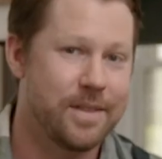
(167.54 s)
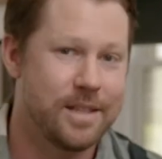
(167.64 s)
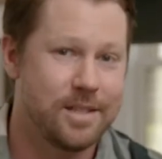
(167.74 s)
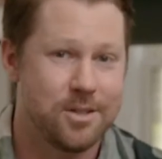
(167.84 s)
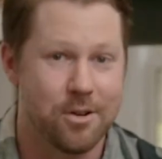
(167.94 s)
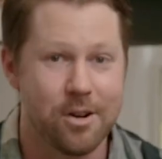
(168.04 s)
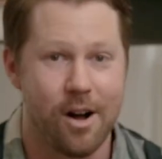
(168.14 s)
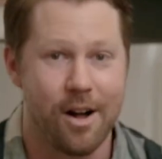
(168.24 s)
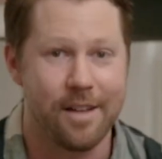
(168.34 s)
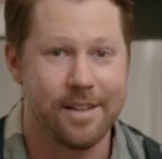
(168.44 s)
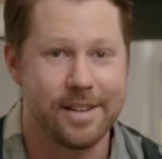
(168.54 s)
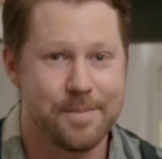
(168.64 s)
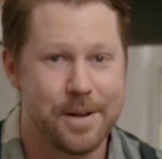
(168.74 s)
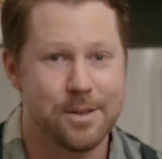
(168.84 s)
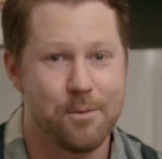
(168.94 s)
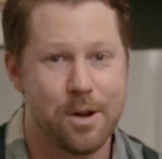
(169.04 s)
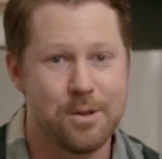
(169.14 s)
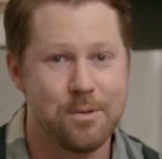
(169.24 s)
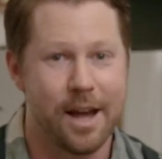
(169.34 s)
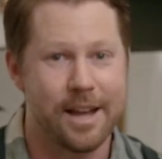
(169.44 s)
This is your call. It depends on what
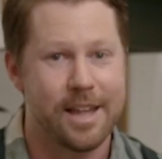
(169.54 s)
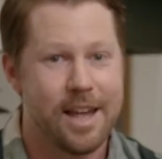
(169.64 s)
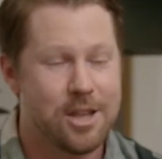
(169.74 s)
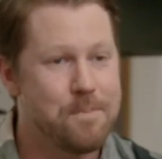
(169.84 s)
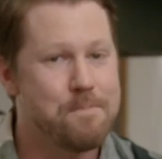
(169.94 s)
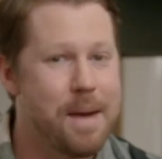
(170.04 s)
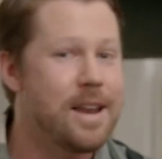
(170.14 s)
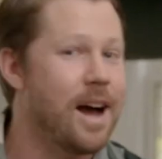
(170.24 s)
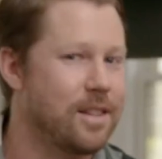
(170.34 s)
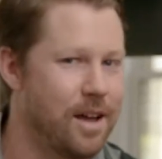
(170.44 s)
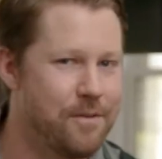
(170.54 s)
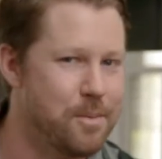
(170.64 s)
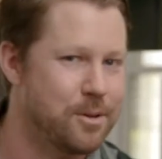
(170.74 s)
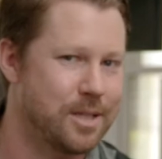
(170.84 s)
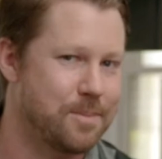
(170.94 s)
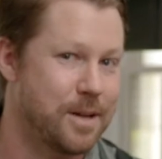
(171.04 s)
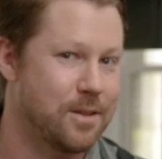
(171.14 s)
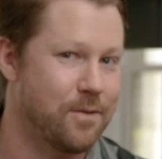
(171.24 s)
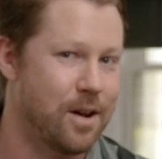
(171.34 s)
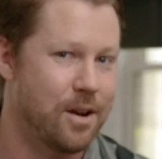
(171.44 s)
you like. You may not love the most
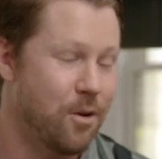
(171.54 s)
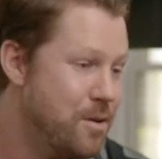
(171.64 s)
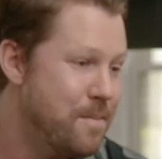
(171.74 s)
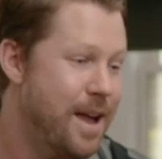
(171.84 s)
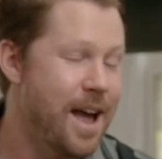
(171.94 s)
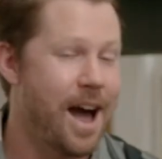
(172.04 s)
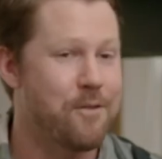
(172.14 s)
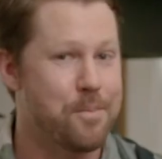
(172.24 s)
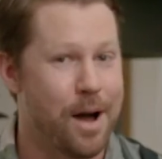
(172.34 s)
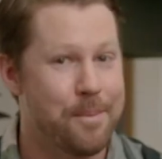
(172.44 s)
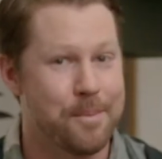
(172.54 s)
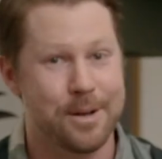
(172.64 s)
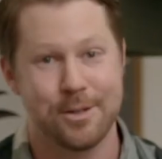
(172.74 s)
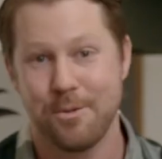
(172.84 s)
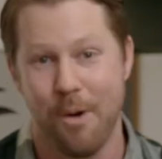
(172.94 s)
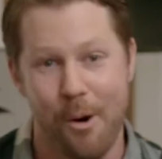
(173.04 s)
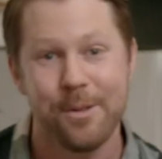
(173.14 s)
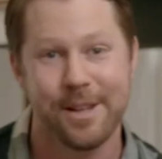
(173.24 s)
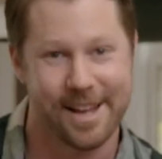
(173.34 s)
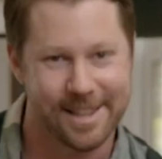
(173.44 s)
expensive one, or you may have a problem because you
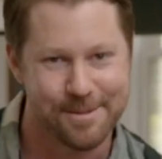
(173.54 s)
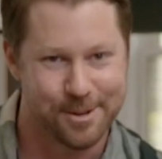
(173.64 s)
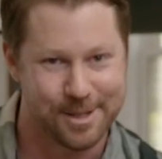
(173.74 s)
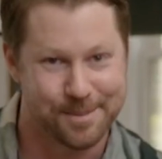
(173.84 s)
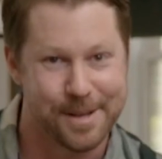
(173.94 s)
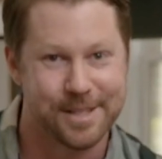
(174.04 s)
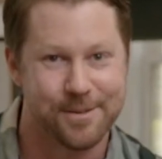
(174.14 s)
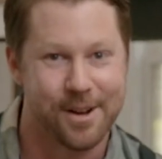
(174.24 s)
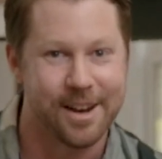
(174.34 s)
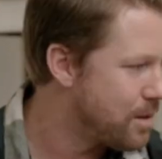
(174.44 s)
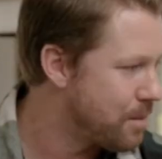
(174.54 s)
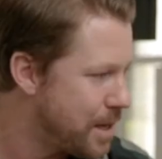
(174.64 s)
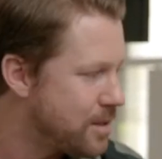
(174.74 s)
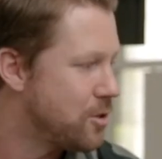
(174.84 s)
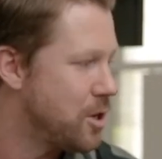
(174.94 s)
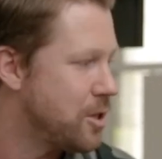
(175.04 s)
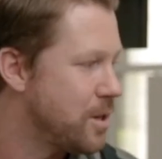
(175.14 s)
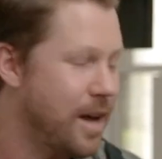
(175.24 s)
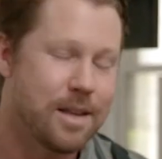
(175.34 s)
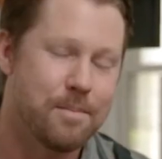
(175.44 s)
only like the most expensive one. The best
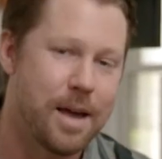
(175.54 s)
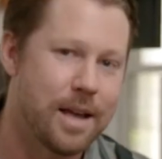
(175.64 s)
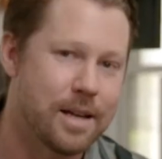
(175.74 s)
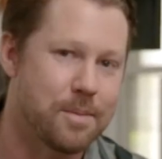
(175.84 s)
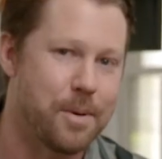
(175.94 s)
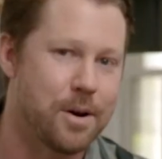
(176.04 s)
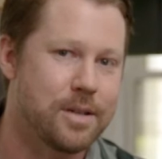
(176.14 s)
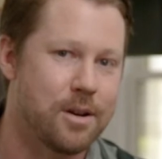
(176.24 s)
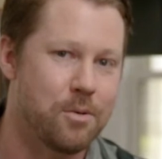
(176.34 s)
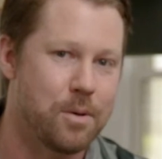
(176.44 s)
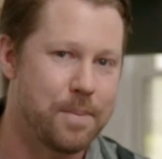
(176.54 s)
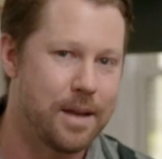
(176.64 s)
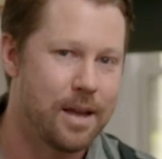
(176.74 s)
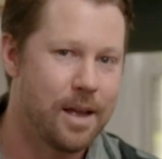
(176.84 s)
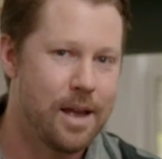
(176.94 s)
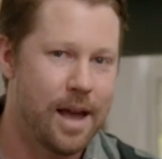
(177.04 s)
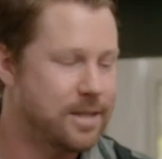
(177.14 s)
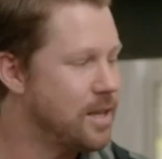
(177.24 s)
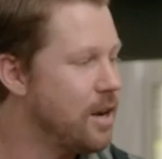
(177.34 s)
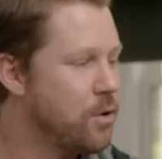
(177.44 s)
suggestion I can make as a bartender would be,
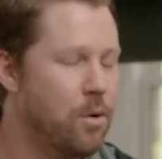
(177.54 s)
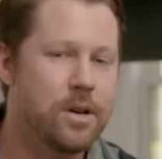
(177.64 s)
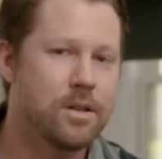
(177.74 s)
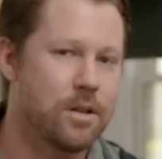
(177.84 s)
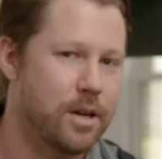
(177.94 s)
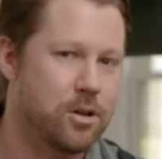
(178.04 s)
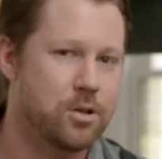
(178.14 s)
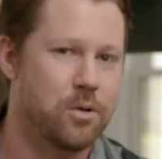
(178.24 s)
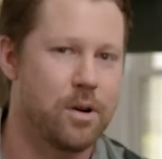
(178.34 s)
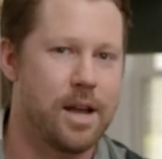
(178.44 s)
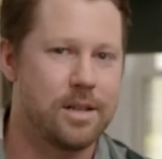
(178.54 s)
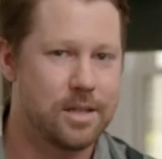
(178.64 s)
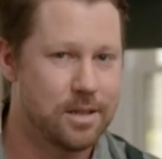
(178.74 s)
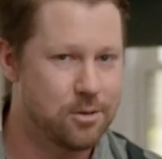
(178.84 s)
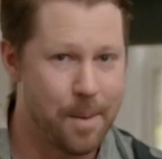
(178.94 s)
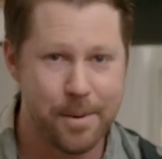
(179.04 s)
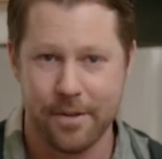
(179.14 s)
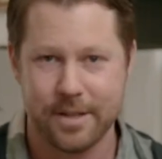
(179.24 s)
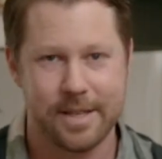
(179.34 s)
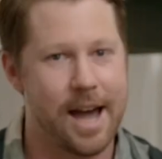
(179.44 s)
instead of going to the liquor store and dropping
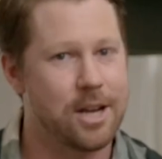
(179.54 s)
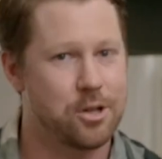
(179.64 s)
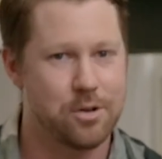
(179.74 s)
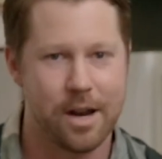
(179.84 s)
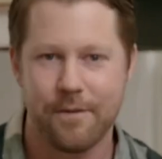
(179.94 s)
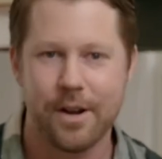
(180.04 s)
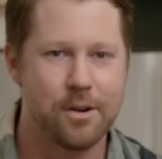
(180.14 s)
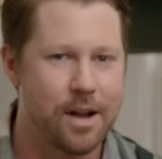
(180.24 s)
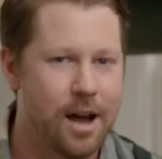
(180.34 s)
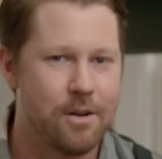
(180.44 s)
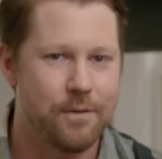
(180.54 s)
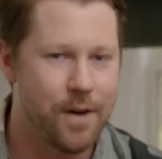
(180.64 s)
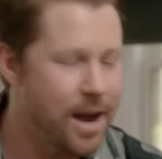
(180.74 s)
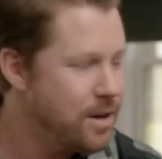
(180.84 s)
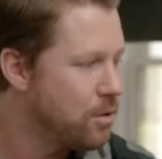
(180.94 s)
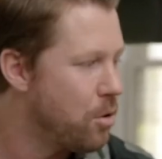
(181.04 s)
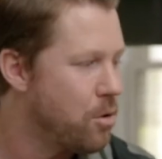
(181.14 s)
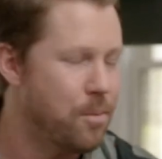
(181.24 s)
all this cash to try to figure it out, find a local